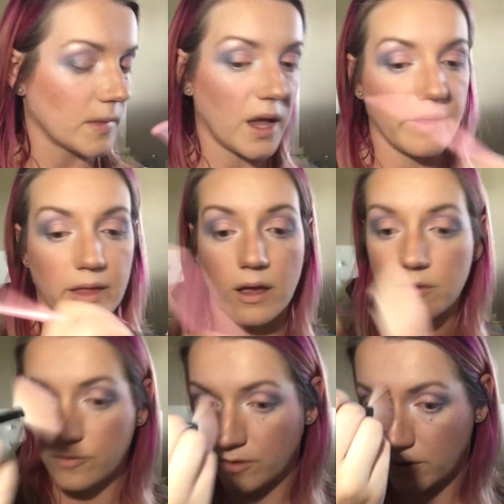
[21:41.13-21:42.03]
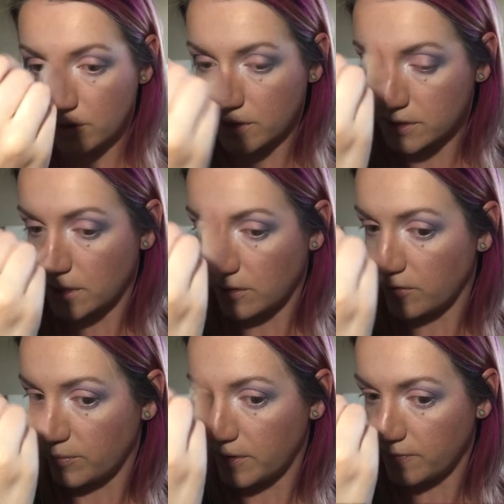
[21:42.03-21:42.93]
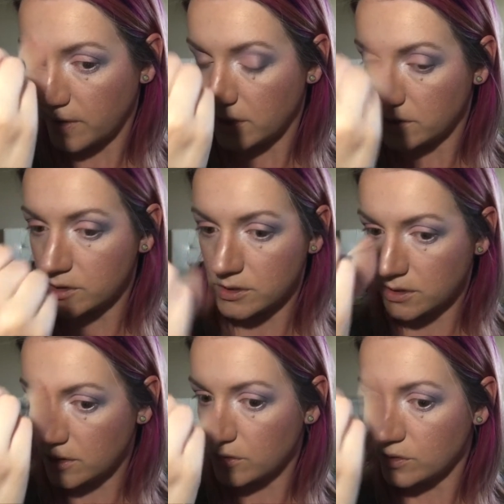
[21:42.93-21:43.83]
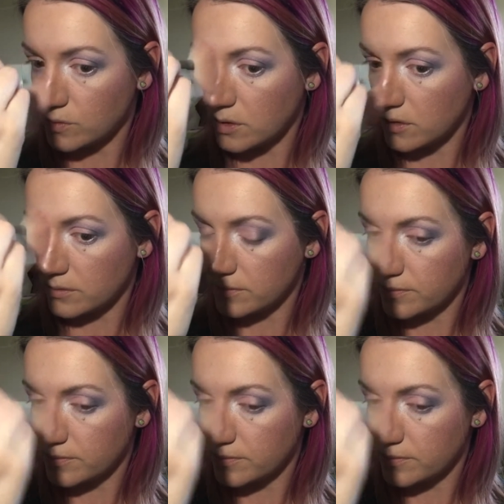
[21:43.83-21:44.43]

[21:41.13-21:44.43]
And then for the center of my face, just the usual